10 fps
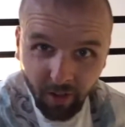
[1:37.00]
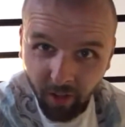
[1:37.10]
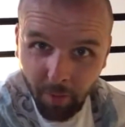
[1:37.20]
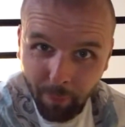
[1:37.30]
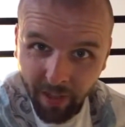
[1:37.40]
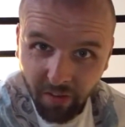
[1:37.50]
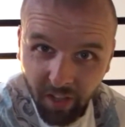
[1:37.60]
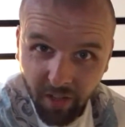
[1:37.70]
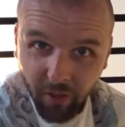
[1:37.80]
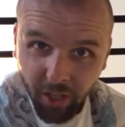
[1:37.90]
I'm
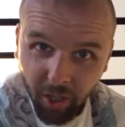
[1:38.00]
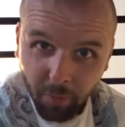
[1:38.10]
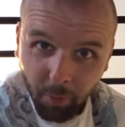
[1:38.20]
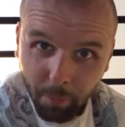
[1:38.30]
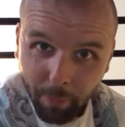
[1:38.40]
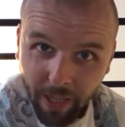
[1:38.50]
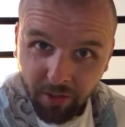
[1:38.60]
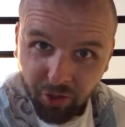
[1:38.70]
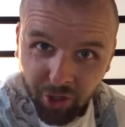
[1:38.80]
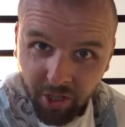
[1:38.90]
basically the human
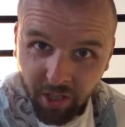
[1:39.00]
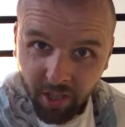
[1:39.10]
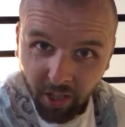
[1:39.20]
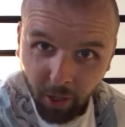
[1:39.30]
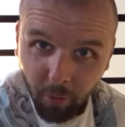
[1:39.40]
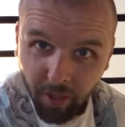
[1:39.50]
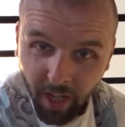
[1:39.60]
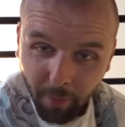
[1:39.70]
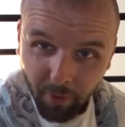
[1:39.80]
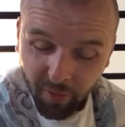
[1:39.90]
bench holding
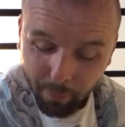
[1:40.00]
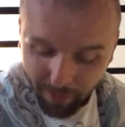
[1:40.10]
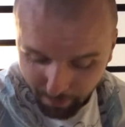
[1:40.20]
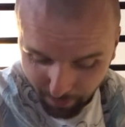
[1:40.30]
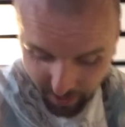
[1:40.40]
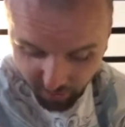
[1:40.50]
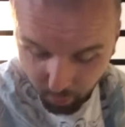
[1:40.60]
up this bed base